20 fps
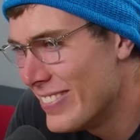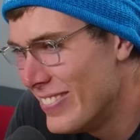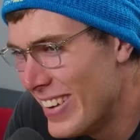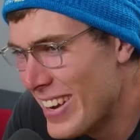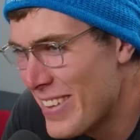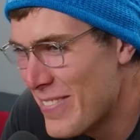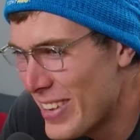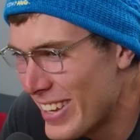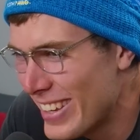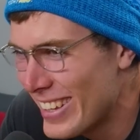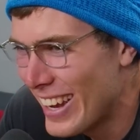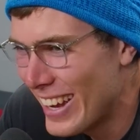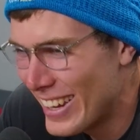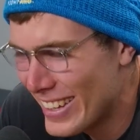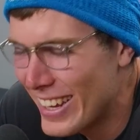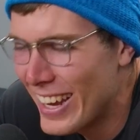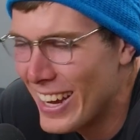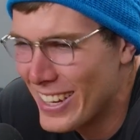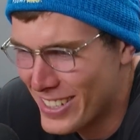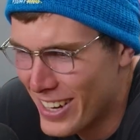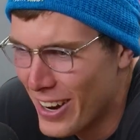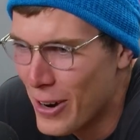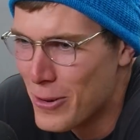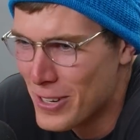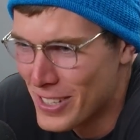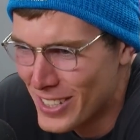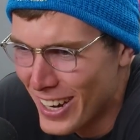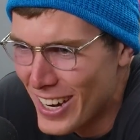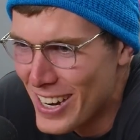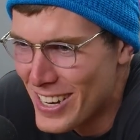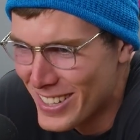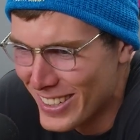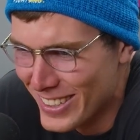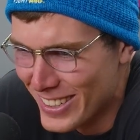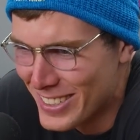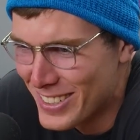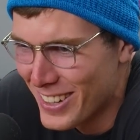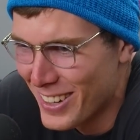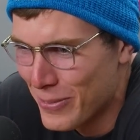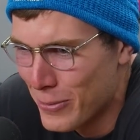Maybe, yeah. Yes, I would say he's in
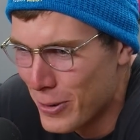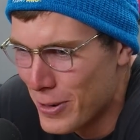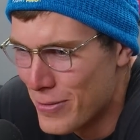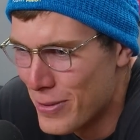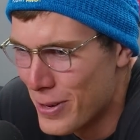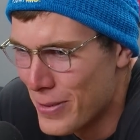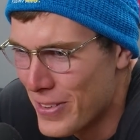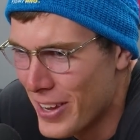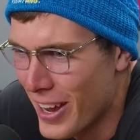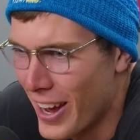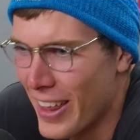the top 150.